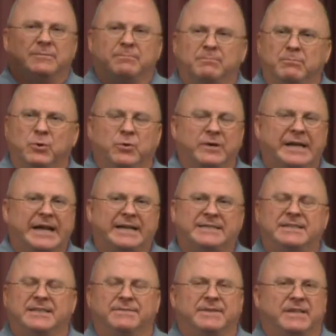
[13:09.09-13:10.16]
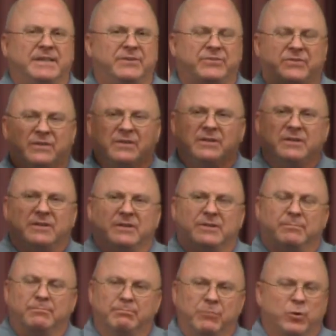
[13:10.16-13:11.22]
more activities,
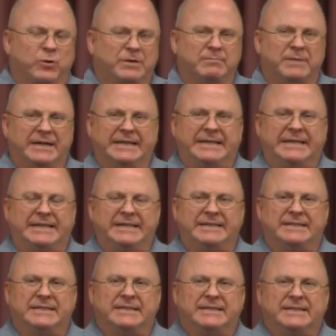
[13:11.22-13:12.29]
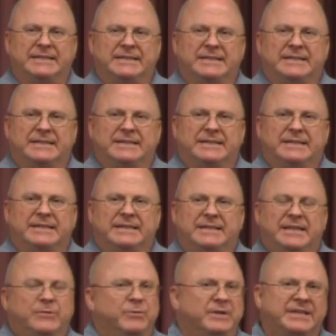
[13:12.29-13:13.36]
more money,
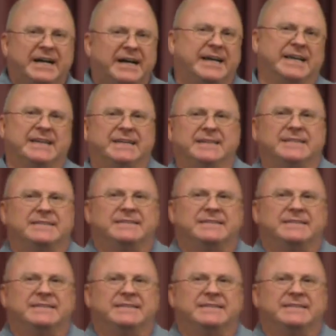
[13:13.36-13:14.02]
then we're dying.